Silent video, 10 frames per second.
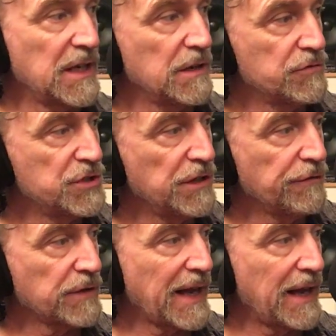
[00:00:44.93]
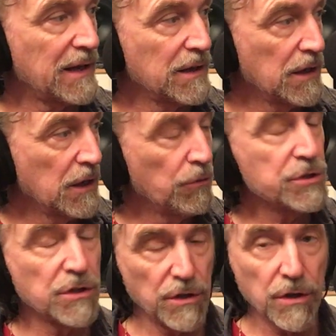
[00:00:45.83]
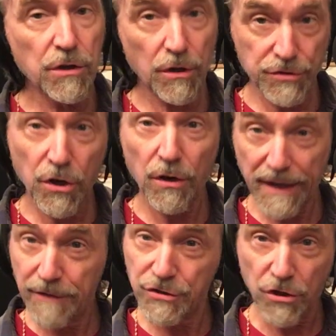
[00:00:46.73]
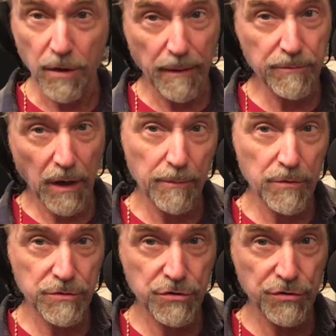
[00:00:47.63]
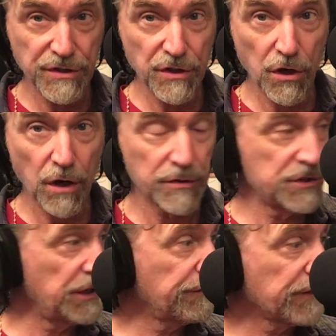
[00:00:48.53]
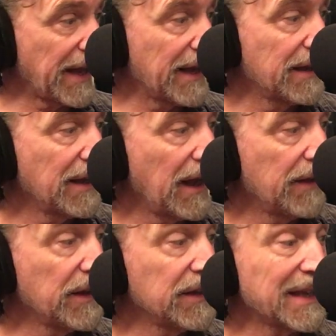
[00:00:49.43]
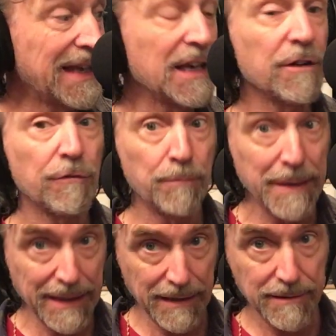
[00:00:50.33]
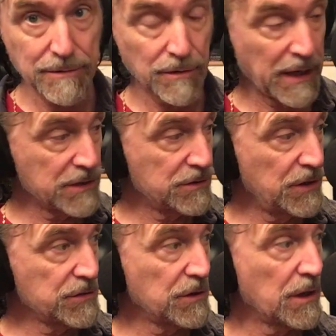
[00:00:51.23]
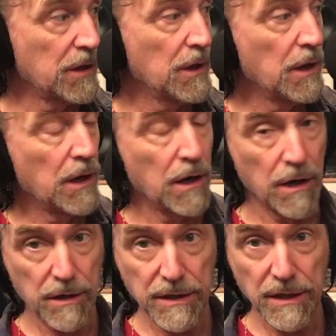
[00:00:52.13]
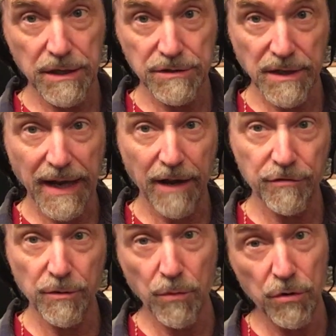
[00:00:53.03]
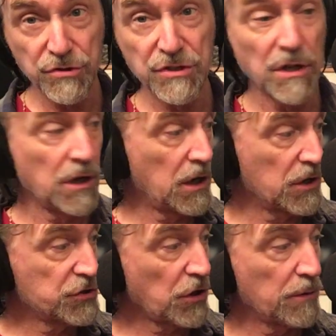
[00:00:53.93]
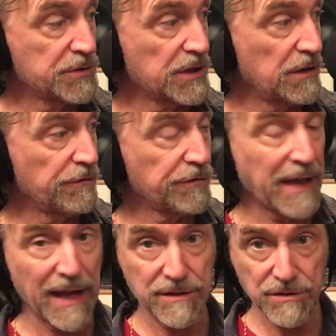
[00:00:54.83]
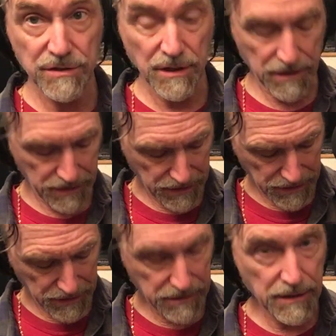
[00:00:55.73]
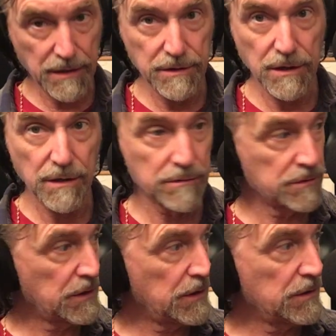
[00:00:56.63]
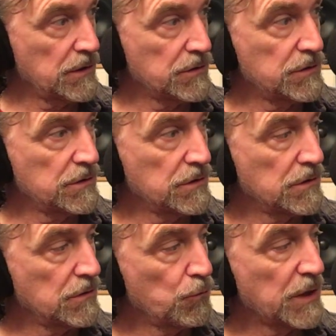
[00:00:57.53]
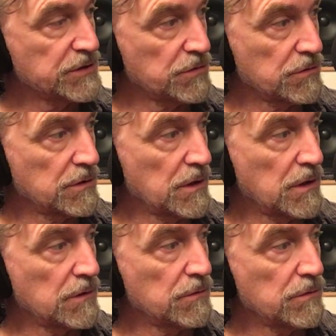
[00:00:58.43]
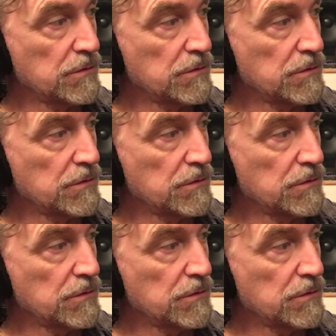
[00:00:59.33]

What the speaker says: key of G flat, which you could also call F sharp. I'm choosing to call it G flat, and then the key of B. Okay, so these are the keys that have the most sharps and flats in the Western